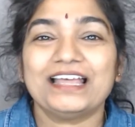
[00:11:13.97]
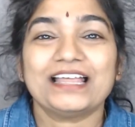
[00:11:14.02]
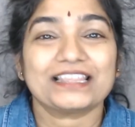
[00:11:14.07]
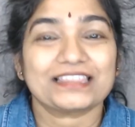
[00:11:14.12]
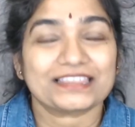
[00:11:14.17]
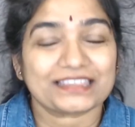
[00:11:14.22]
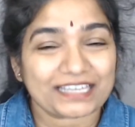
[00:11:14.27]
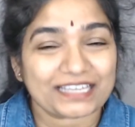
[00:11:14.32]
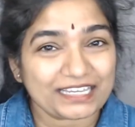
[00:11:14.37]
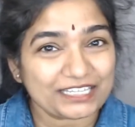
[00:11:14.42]

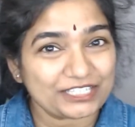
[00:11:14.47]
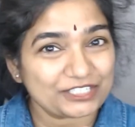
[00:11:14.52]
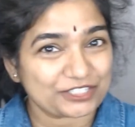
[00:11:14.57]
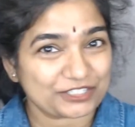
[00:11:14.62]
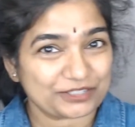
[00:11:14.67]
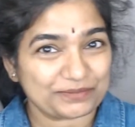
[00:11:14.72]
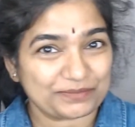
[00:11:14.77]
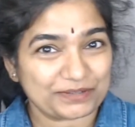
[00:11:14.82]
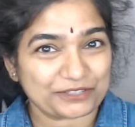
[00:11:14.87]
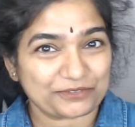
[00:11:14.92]
Thank you so
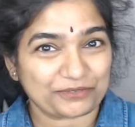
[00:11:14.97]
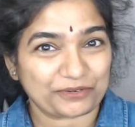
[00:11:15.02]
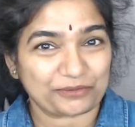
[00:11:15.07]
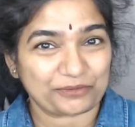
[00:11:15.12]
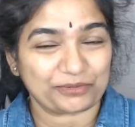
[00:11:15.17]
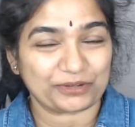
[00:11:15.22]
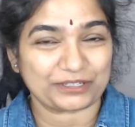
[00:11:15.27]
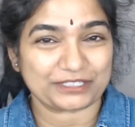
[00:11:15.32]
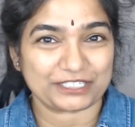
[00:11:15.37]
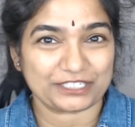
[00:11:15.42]
much for
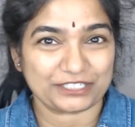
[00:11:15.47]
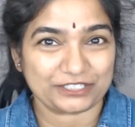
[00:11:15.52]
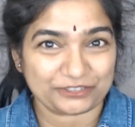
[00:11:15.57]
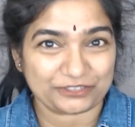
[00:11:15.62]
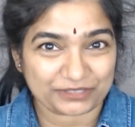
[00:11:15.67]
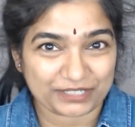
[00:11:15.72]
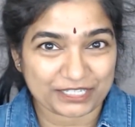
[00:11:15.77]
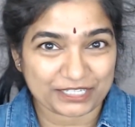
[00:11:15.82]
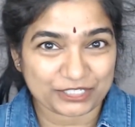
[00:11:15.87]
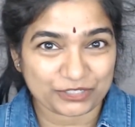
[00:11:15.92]
watching
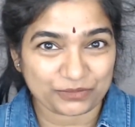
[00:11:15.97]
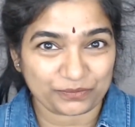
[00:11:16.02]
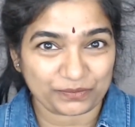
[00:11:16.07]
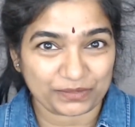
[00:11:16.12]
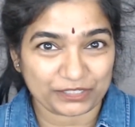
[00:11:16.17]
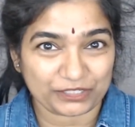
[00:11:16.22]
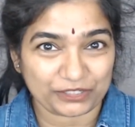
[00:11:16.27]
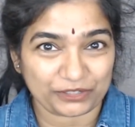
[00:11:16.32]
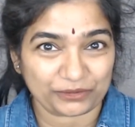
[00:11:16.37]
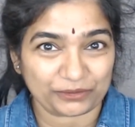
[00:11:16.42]
today's
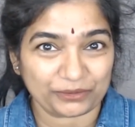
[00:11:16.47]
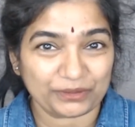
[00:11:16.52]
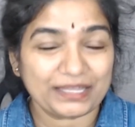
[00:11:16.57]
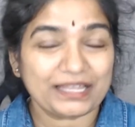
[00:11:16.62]
video.